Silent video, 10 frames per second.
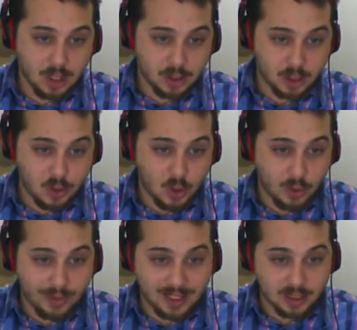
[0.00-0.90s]
So you know
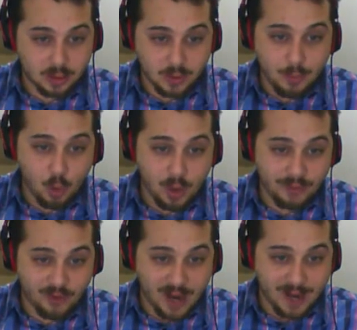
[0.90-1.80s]
that it's
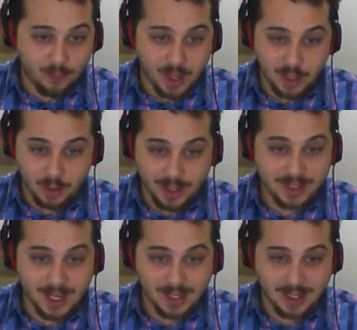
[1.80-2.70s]
3.5 when you're
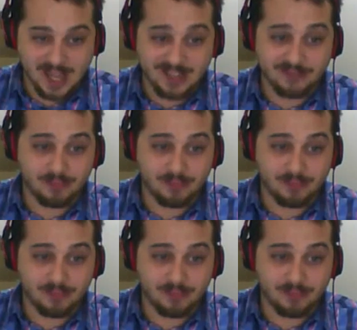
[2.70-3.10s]
inside a cave,